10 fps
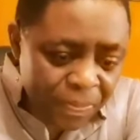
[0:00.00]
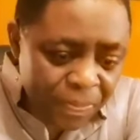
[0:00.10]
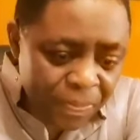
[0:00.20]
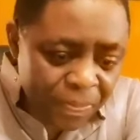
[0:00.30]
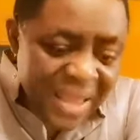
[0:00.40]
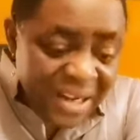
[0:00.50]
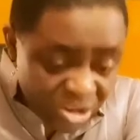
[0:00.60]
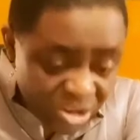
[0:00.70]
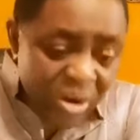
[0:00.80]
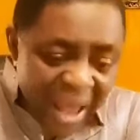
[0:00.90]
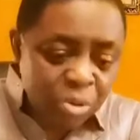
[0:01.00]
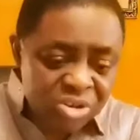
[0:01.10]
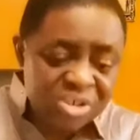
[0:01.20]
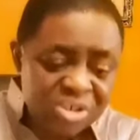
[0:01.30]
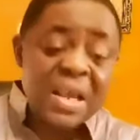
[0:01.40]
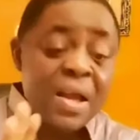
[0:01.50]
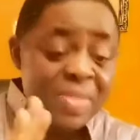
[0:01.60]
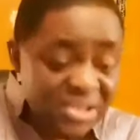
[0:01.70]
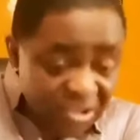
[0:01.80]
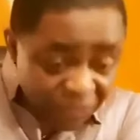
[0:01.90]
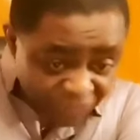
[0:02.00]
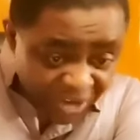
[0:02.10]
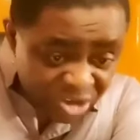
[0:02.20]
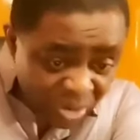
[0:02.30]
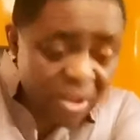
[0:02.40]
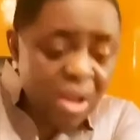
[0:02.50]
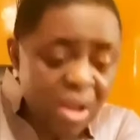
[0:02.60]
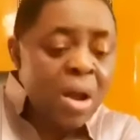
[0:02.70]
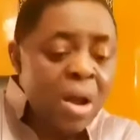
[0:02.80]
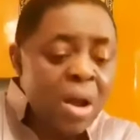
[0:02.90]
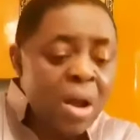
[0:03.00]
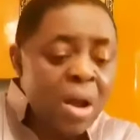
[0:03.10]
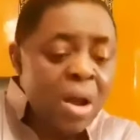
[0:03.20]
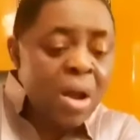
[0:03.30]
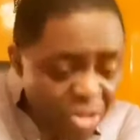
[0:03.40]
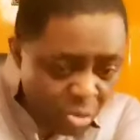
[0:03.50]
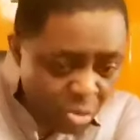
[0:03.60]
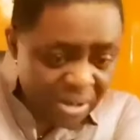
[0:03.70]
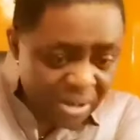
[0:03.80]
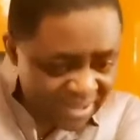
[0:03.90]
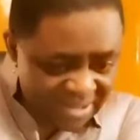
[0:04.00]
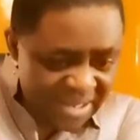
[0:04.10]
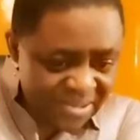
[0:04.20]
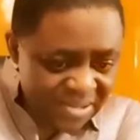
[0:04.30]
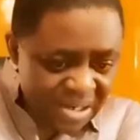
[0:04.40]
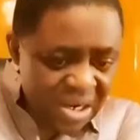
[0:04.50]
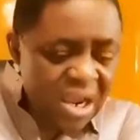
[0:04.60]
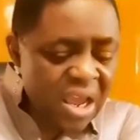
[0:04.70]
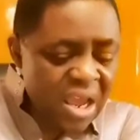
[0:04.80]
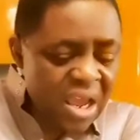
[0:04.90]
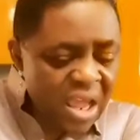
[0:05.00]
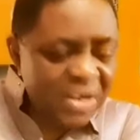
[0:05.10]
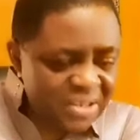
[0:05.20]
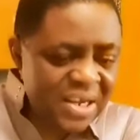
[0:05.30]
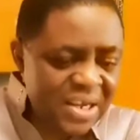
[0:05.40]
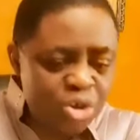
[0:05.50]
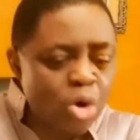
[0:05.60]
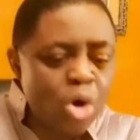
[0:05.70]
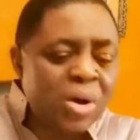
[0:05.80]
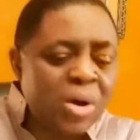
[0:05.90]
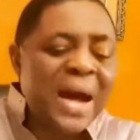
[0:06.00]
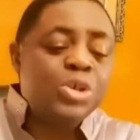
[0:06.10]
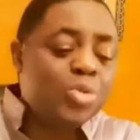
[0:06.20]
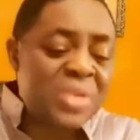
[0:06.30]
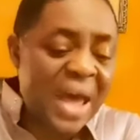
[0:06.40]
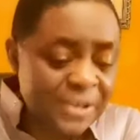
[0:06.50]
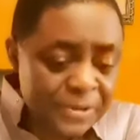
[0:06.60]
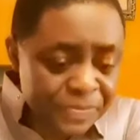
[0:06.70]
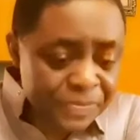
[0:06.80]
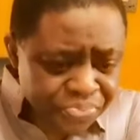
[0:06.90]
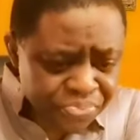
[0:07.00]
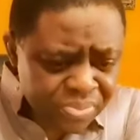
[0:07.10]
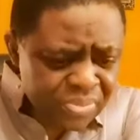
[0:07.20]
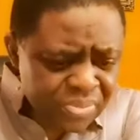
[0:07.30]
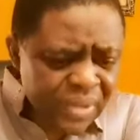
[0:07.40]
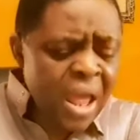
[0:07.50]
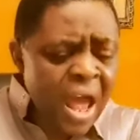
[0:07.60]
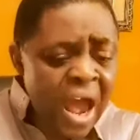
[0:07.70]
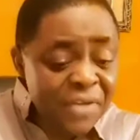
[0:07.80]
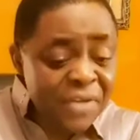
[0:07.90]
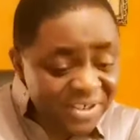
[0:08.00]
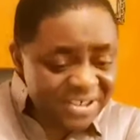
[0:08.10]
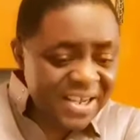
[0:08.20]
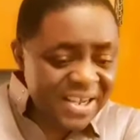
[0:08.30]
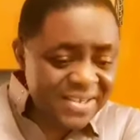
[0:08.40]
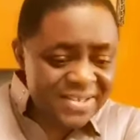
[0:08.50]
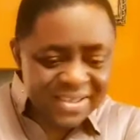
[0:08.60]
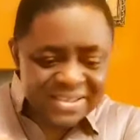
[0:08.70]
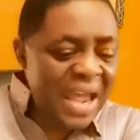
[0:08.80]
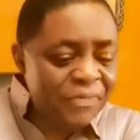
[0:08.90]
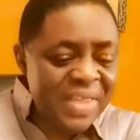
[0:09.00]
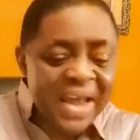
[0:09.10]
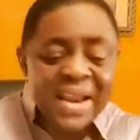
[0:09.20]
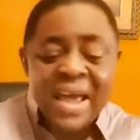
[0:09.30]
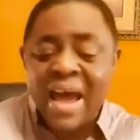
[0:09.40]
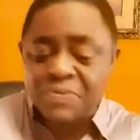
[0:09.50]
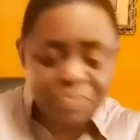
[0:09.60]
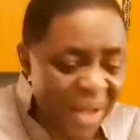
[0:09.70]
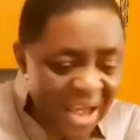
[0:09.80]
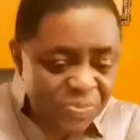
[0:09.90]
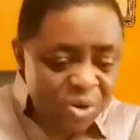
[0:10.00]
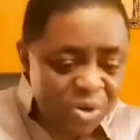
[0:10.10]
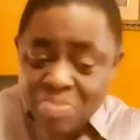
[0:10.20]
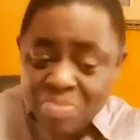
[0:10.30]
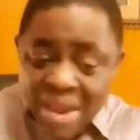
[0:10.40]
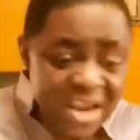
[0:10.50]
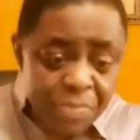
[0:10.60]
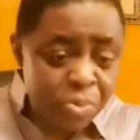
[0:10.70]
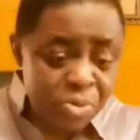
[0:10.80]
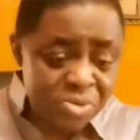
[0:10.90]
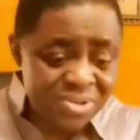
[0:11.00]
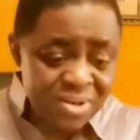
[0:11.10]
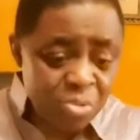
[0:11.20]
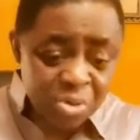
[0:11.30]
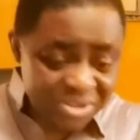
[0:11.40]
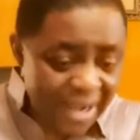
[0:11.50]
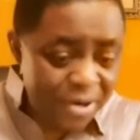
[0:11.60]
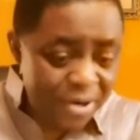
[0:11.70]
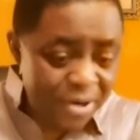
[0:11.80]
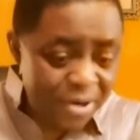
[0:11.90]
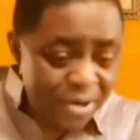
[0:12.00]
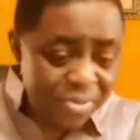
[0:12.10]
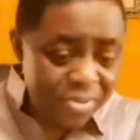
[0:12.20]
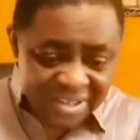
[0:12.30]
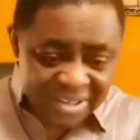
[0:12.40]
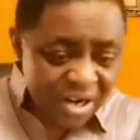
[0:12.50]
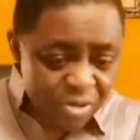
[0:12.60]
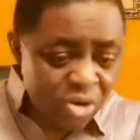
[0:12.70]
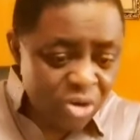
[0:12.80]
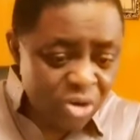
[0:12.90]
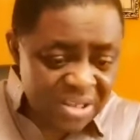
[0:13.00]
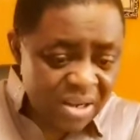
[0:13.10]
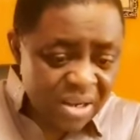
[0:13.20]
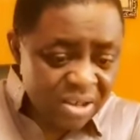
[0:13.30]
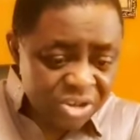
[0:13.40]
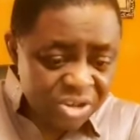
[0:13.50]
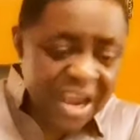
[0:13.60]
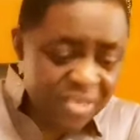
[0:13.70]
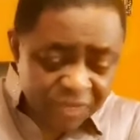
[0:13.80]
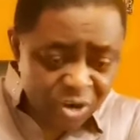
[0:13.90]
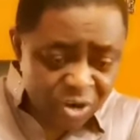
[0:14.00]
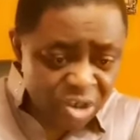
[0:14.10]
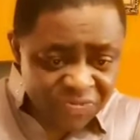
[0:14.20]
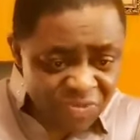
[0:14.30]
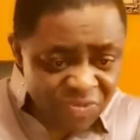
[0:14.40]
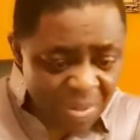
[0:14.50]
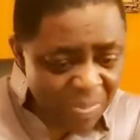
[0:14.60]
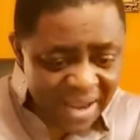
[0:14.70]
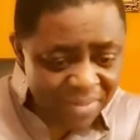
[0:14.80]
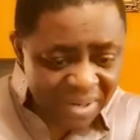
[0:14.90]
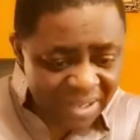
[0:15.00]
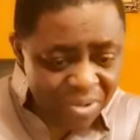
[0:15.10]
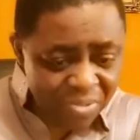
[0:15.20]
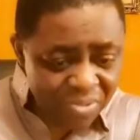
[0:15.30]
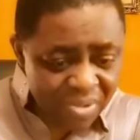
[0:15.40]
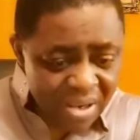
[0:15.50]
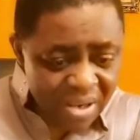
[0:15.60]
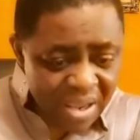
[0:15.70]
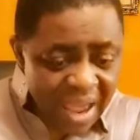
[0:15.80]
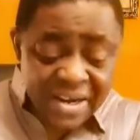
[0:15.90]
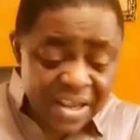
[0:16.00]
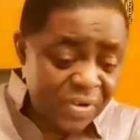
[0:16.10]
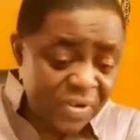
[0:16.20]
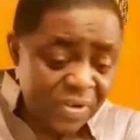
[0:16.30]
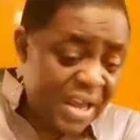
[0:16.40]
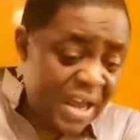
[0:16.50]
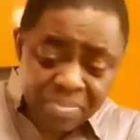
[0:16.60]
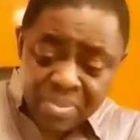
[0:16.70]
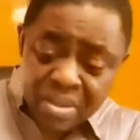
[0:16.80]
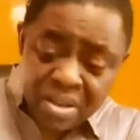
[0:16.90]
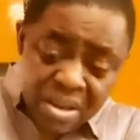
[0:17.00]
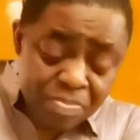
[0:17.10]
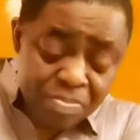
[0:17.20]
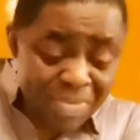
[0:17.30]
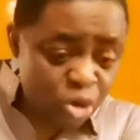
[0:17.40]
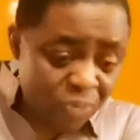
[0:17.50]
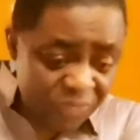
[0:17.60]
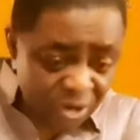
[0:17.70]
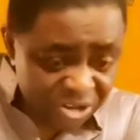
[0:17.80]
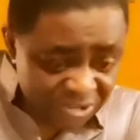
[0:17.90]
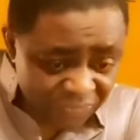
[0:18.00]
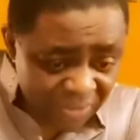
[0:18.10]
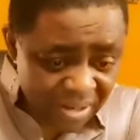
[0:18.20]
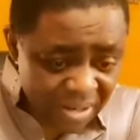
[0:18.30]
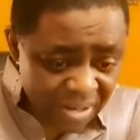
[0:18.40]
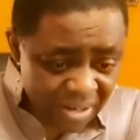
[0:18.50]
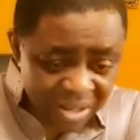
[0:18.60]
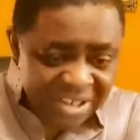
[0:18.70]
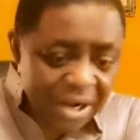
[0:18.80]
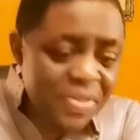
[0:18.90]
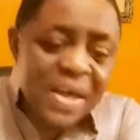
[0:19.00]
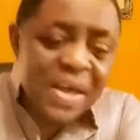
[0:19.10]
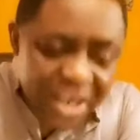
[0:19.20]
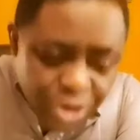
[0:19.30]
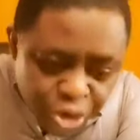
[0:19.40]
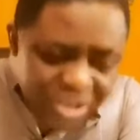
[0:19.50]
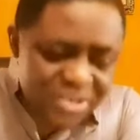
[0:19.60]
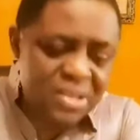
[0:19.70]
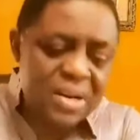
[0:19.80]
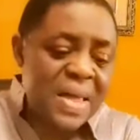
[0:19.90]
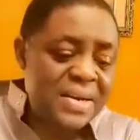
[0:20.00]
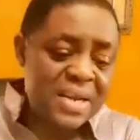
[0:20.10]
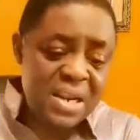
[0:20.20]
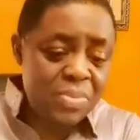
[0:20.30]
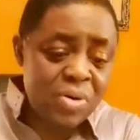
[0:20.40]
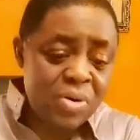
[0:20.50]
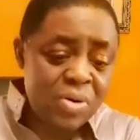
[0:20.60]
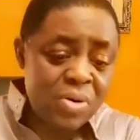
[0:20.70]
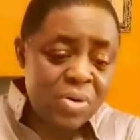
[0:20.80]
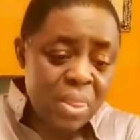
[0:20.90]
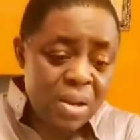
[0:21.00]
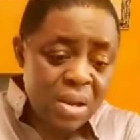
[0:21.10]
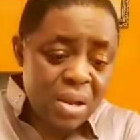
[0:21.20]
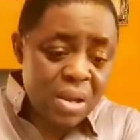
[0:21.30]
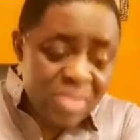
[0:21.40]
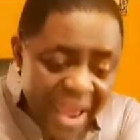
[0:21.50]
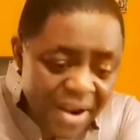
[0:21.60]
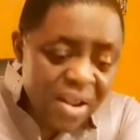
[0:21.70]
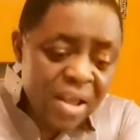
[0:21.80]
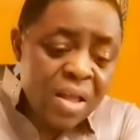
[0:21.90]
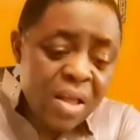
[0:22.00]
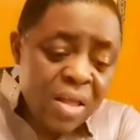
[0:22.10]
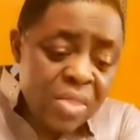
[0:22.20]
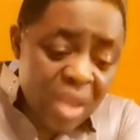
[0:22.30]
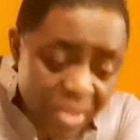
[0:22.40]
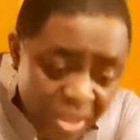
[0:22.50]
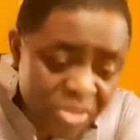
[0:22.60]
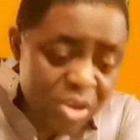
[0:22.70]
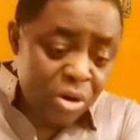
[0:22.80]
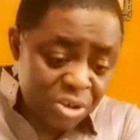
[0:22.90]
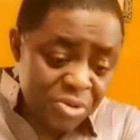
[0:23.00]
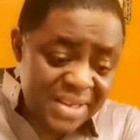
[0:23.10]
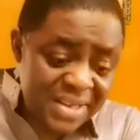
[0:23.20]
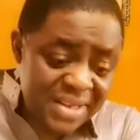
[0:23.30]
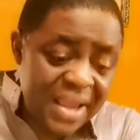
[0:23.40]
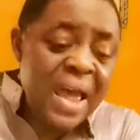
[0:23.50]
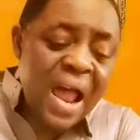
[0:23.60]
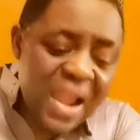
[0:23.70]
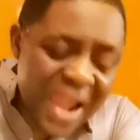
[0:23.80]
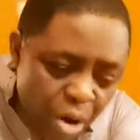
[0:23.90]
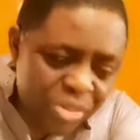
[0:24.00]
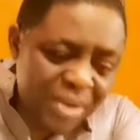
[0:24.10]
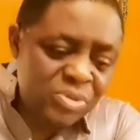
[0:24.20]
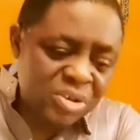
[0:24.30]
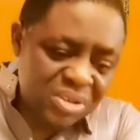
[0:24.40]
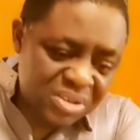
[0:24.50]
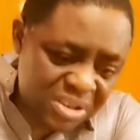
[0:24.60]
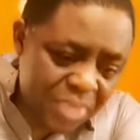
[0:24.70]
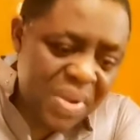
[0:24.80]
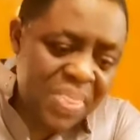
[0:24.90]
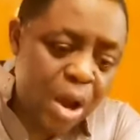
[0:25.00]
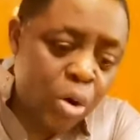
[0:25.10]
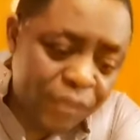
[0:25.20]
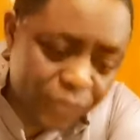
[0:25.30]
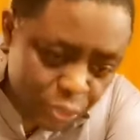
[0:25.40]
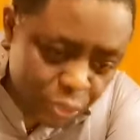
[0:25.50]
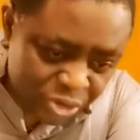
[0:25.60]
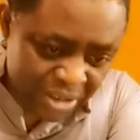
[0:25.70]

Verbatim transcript: That is what I would suggest. That's the first one. The other one is this. If it is, you know you can't do that. And if it is, that the time for that has passed because many Igbos will tell you particularly those that share the philosophy of people like Nnamdi Kanu and even um, philosophy, they will tell you they're not interested in that anymore. Then the other thing you can do is say, allow them to determine their own future,